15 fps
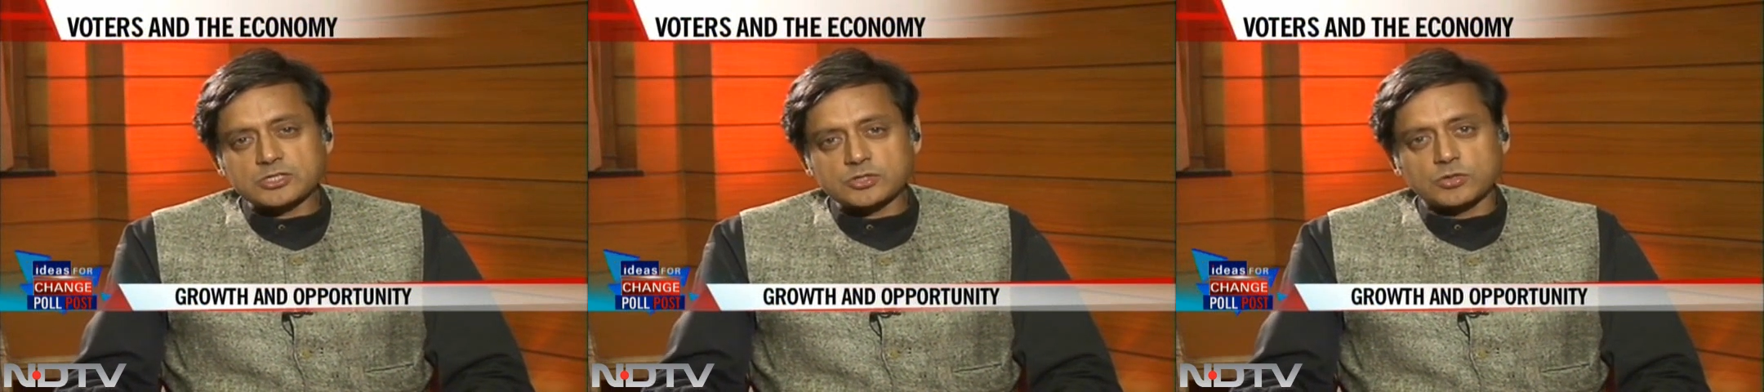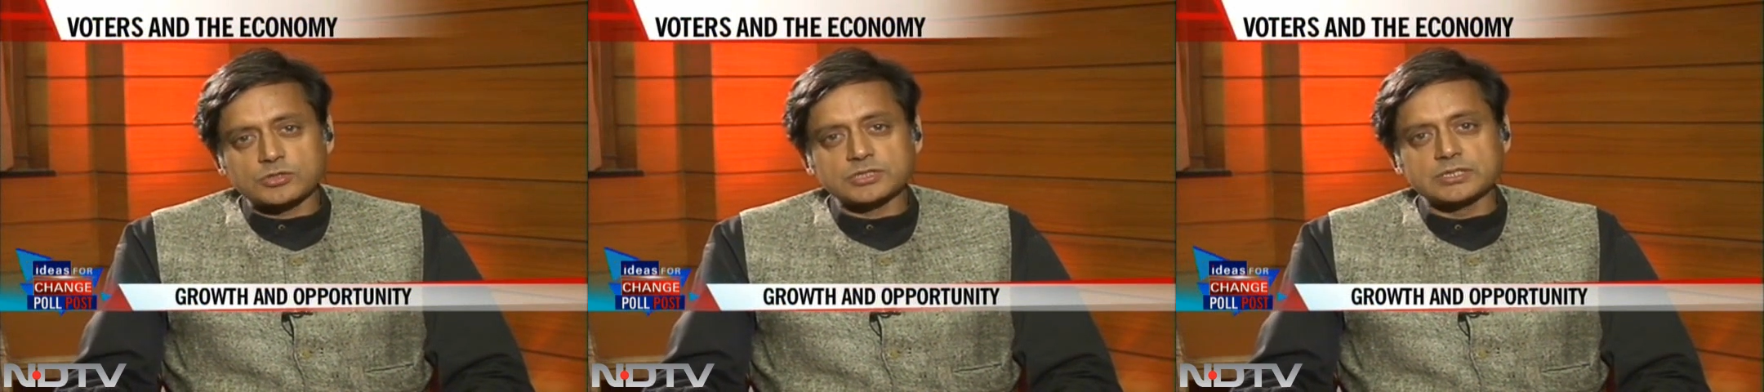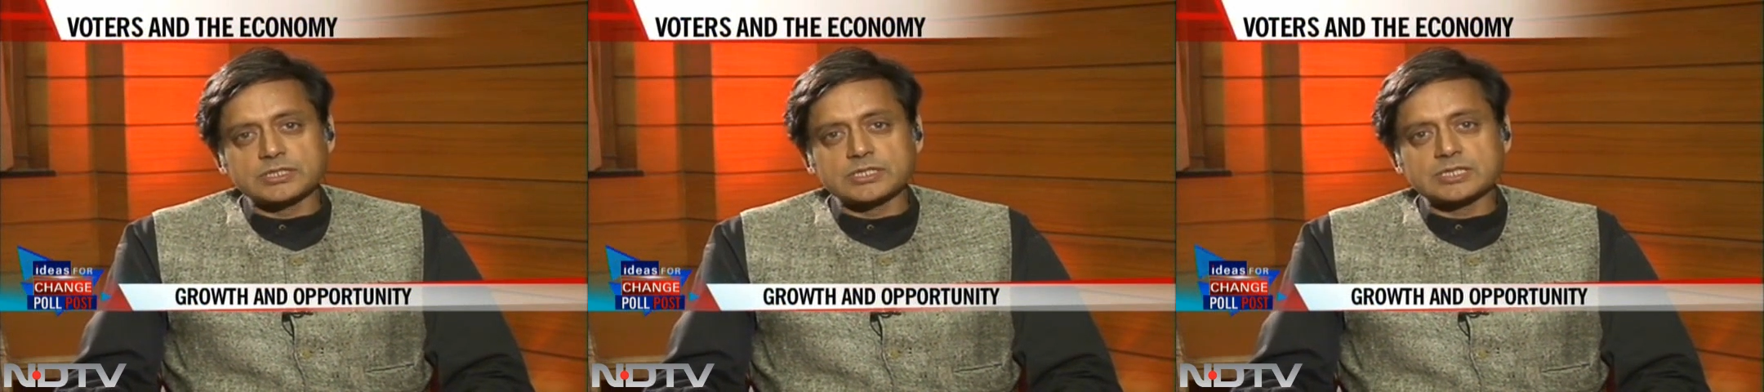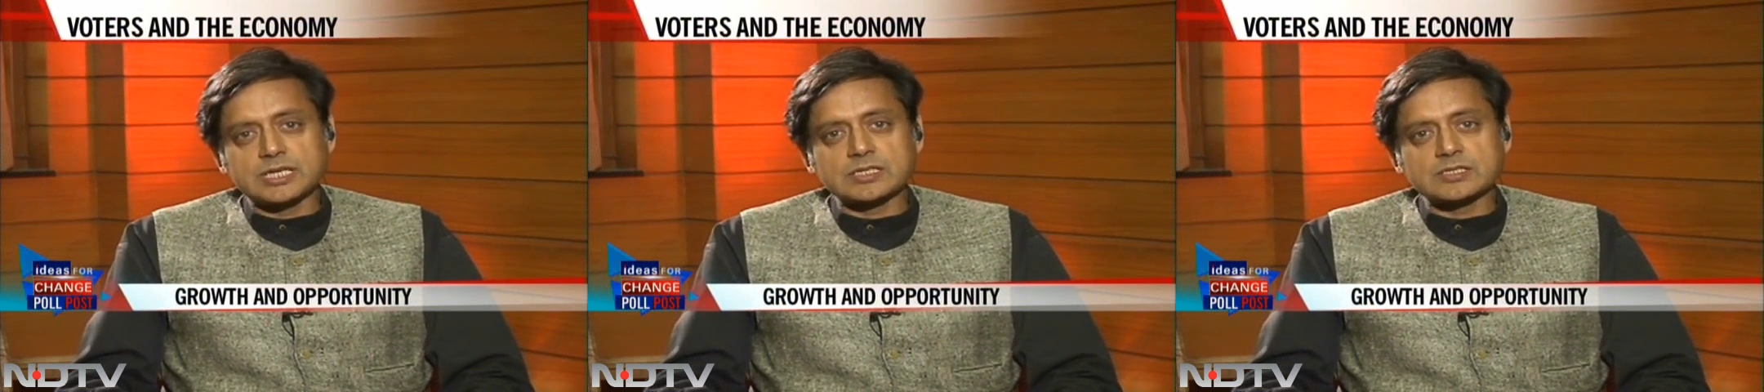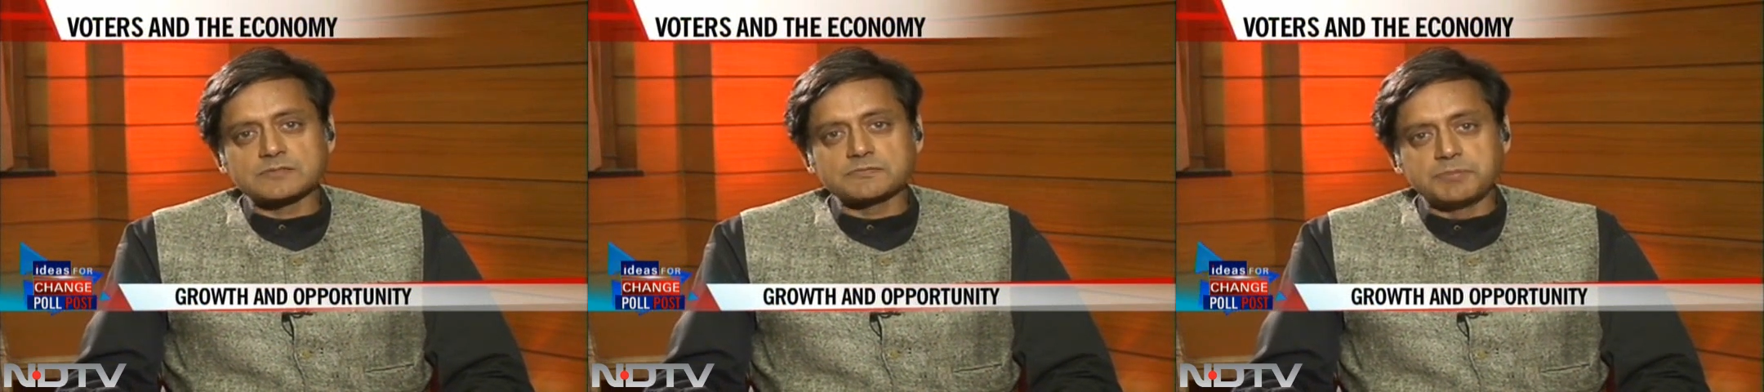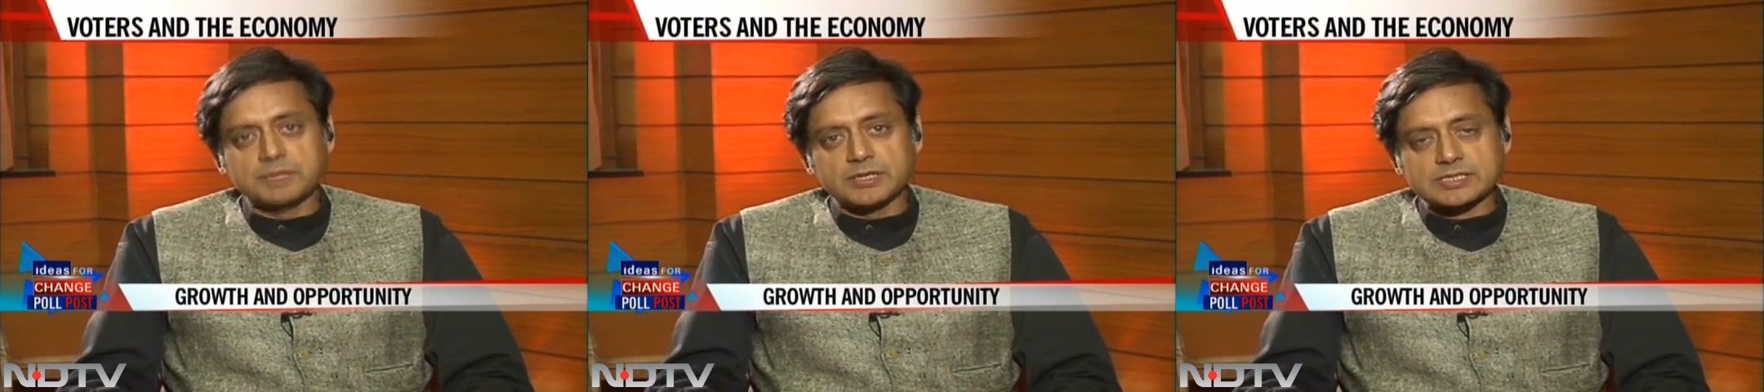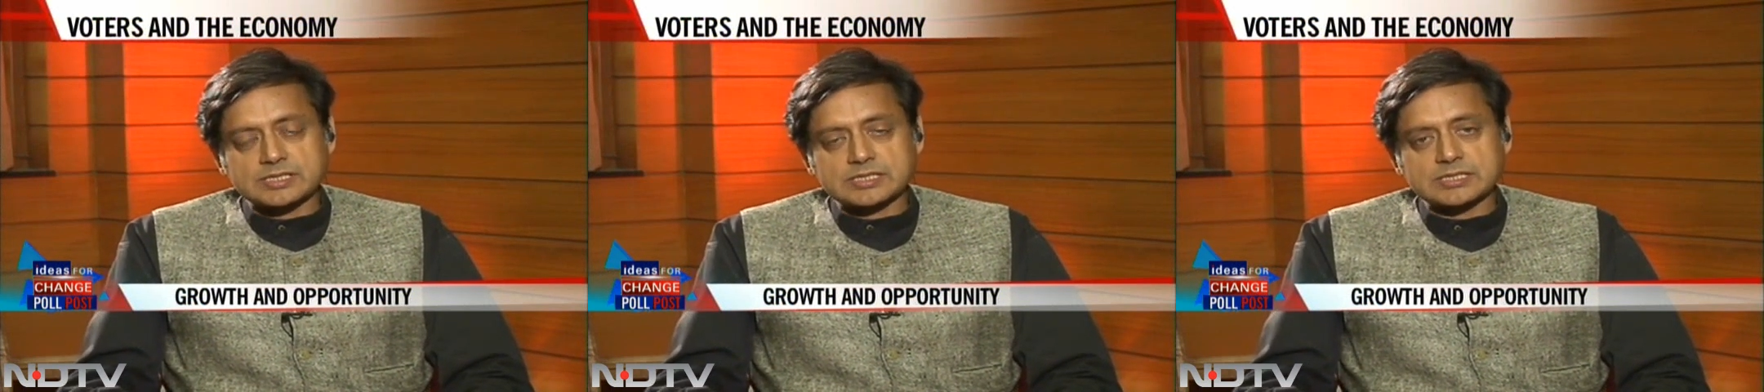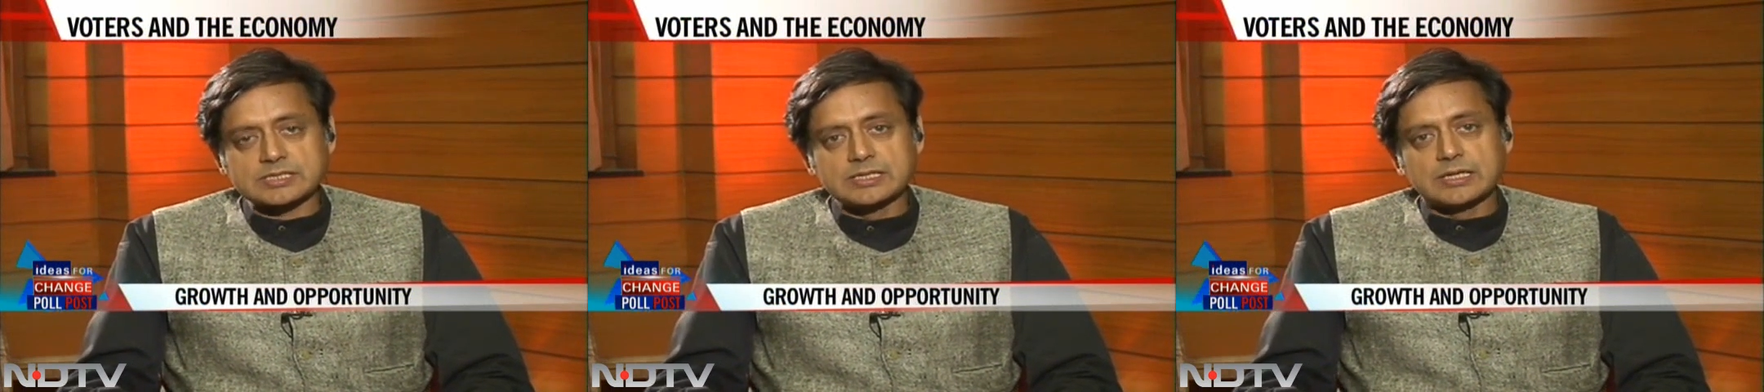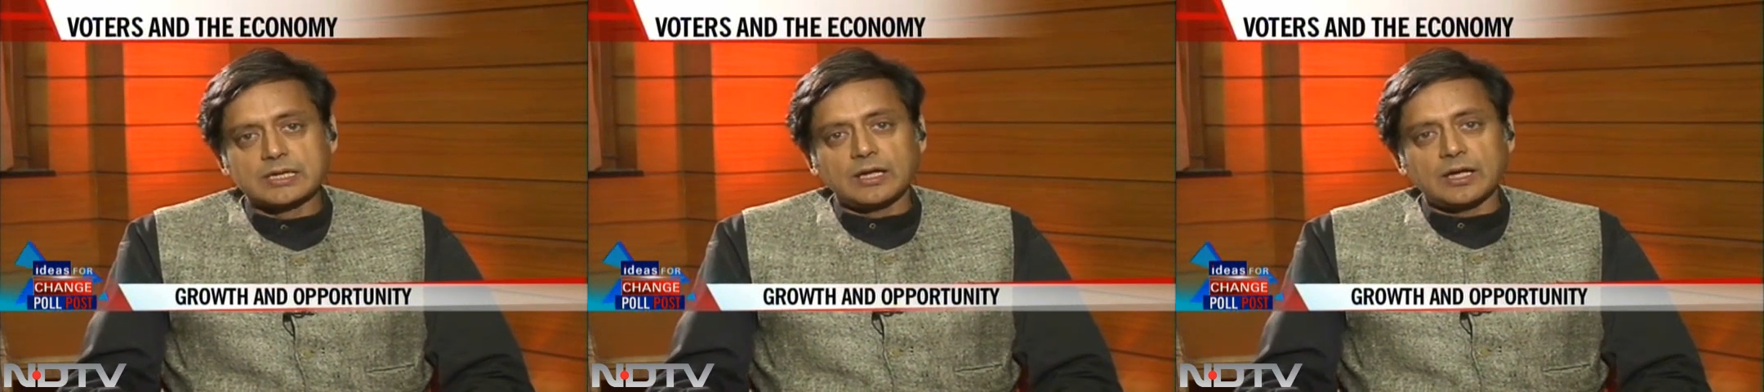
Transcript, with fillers: short and intense burst,